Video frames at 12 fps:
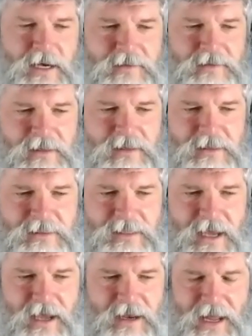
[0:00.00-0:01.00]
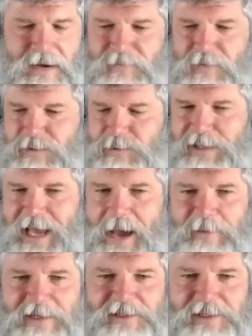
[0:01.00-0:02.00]
and I think that uh, a lot of folks be
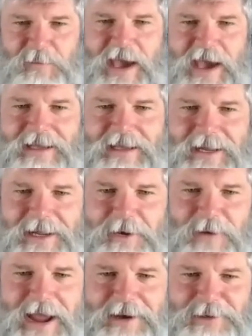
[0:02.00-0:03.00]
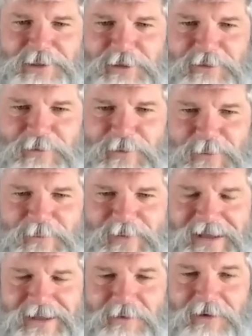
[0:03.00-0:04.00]
happy to see you back in a, in a Rattlers uniform.
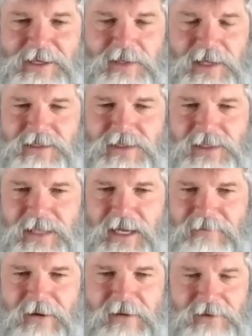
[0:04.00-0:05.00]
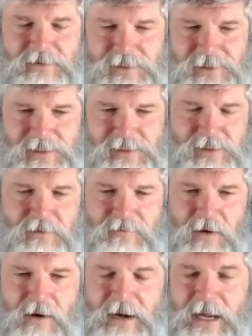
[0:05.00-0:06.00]
But congratulations on a very interesting season so
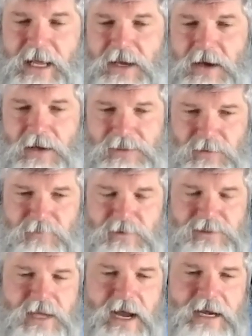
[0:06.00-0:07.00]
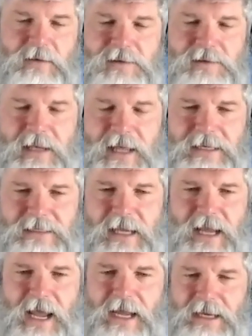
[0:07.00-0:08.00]
far, and also for signing with Atlanta
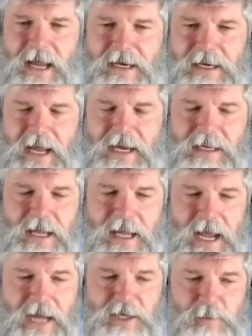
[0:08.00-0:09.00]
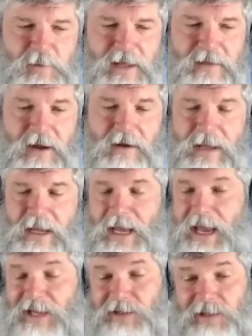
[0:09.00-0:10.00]
and and and and your play there.
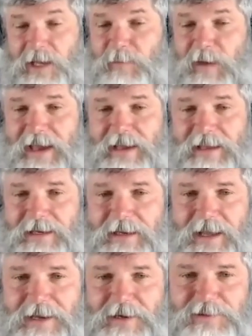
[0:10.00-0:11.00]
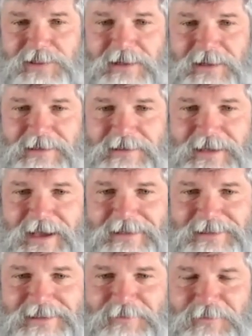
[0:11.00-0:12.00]
And good luck back in uh, New Zealand. Uh,
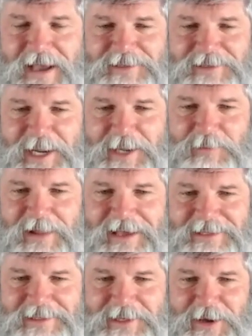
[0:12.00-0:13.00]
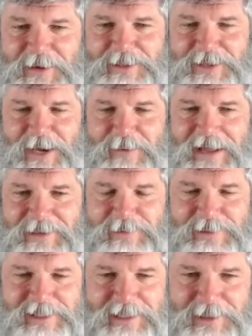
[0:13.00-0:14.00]
it's a fascinating place. You know, you talk about
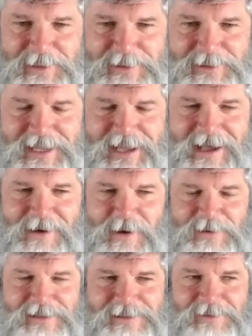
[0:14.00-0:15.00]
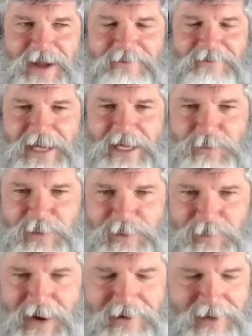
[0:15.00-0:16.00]
New Zealanders uh, always gravitating towards
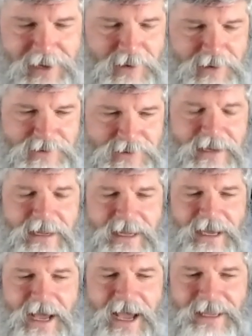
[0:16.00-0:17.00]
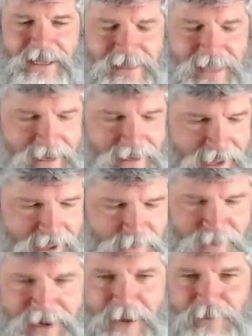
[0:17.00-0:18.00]
American culture. I get that. Uh,
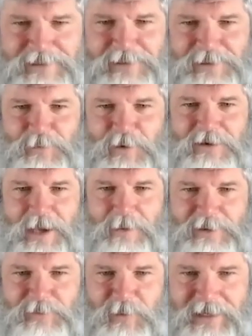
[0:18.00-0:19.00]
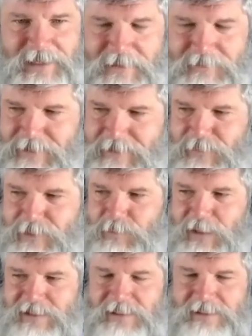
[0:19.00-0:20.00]
when I went to the World Cup in 2011, the first
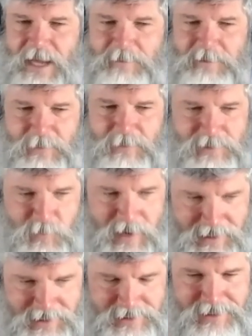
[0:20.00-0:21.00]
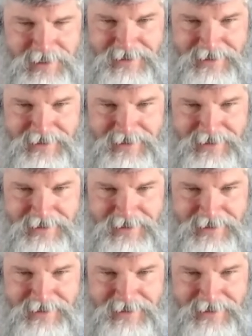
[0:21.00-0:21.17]
place to stop eat was a Wendy's.